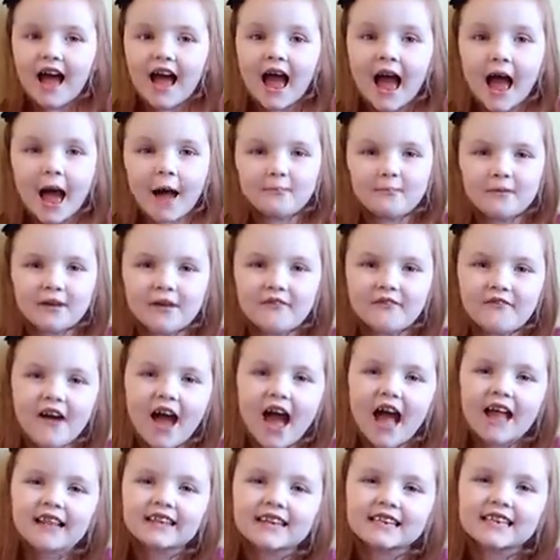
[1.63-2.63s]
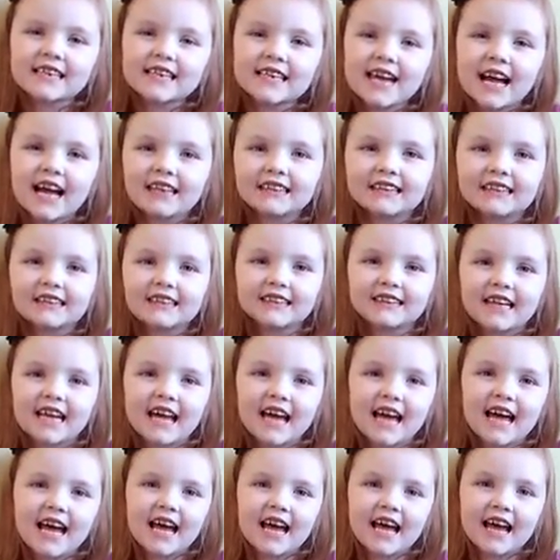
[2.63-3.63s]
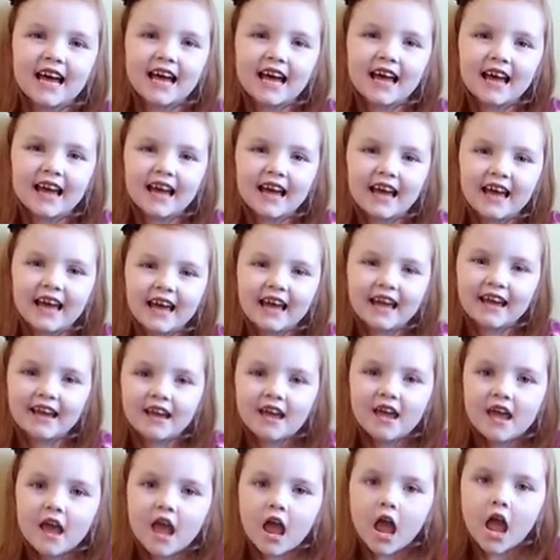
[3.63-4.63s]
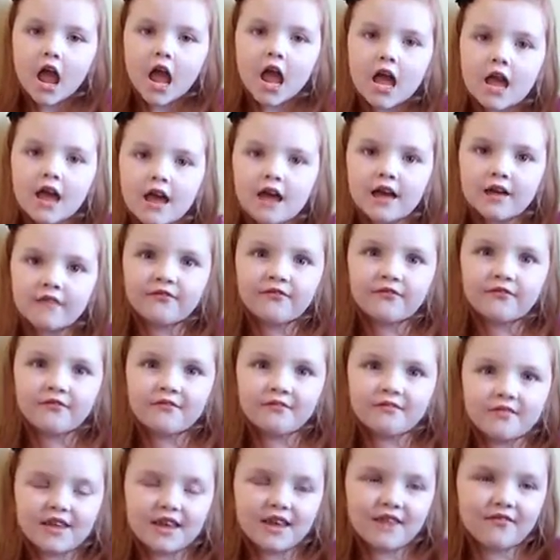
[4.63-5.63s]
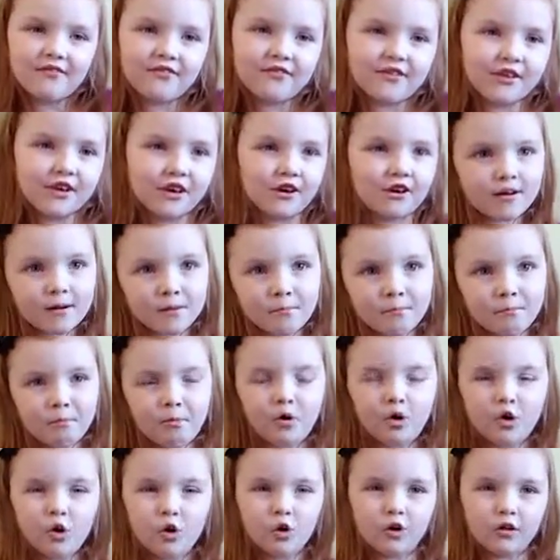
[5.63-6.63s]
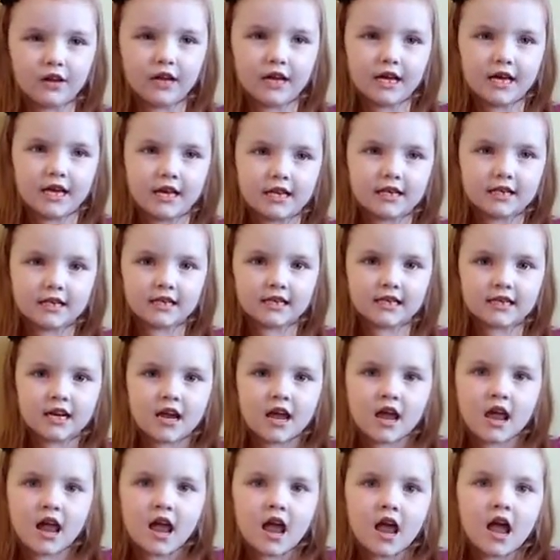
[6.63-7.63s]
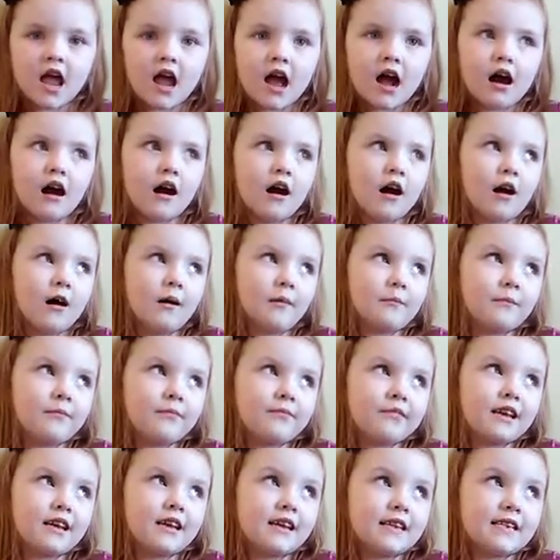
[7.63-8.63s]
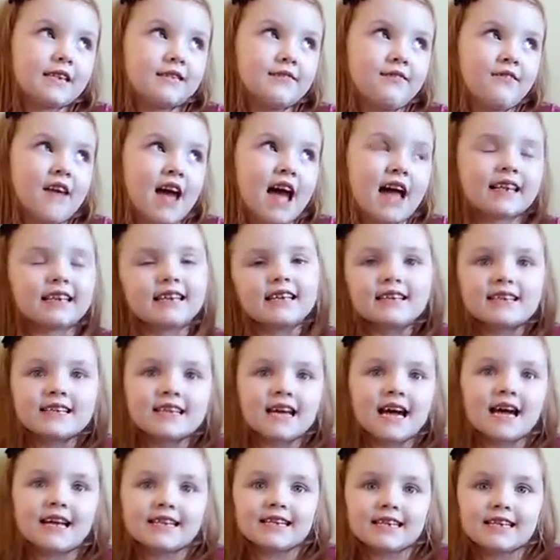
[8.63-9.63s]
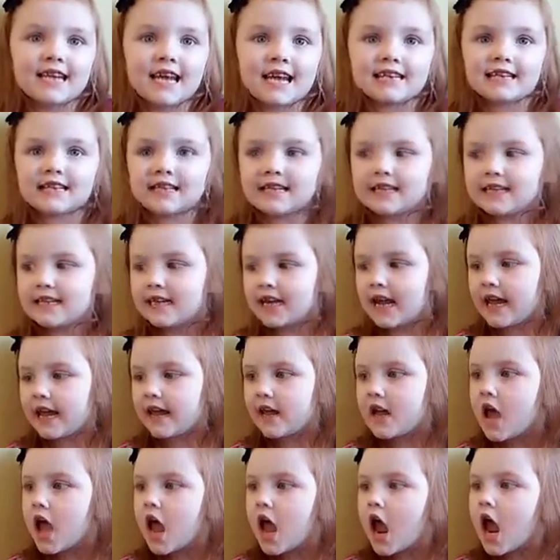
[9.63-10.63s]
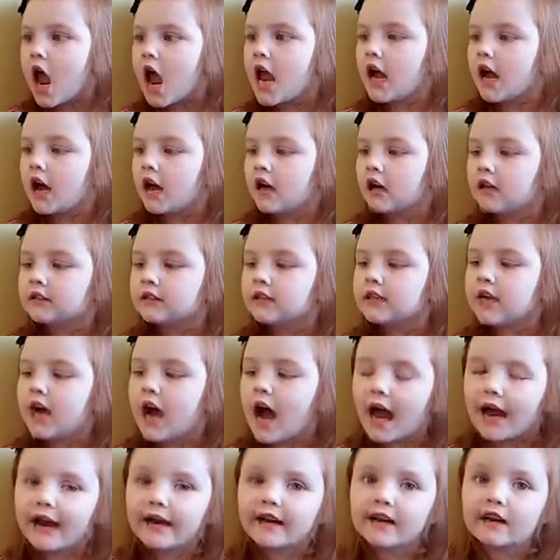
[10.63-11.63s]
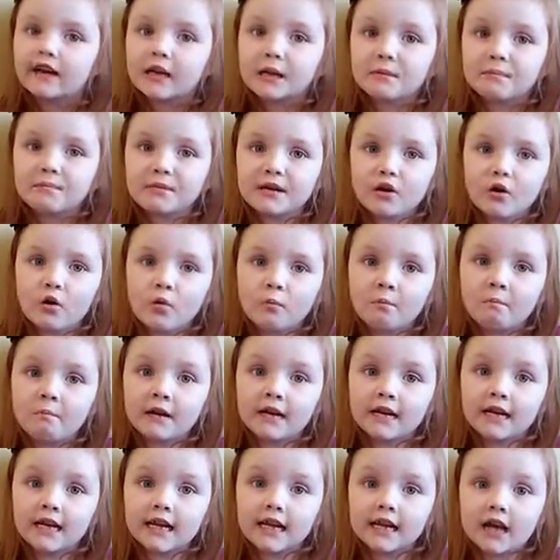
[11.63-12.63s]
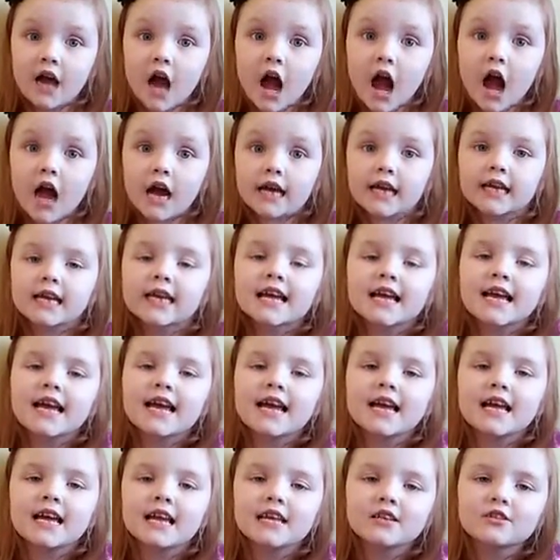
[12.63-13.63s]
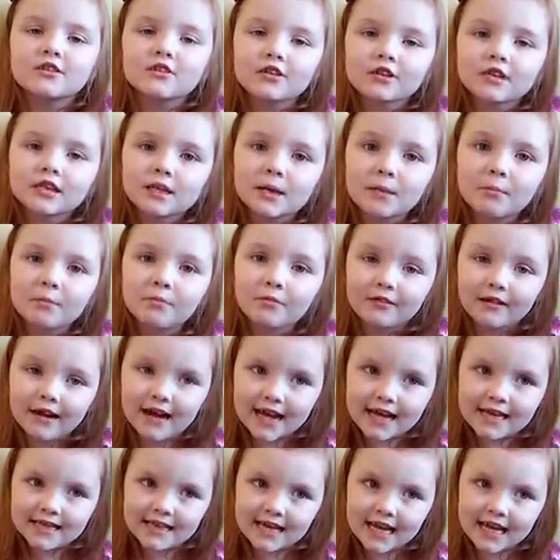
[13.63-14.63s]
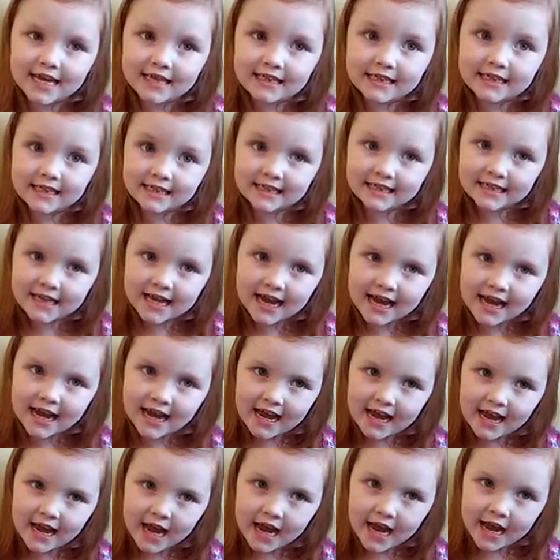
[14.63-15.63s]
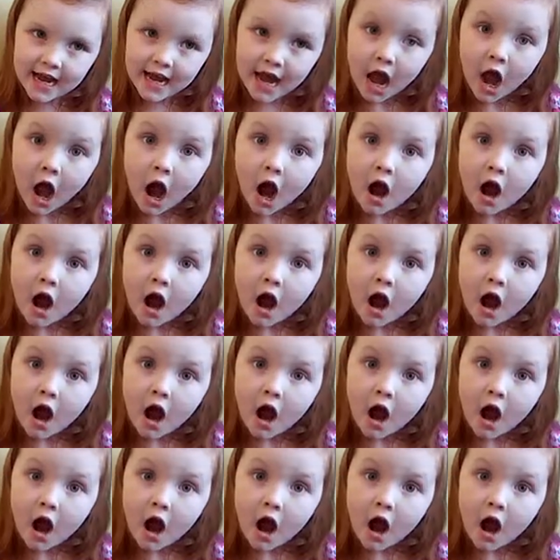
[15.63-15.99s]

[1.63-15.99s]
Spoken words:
Happy Valentine's Day! If you're in Poland, it's Valentine's Day today. And I'm going to be opening a Kinder Surprise egg today.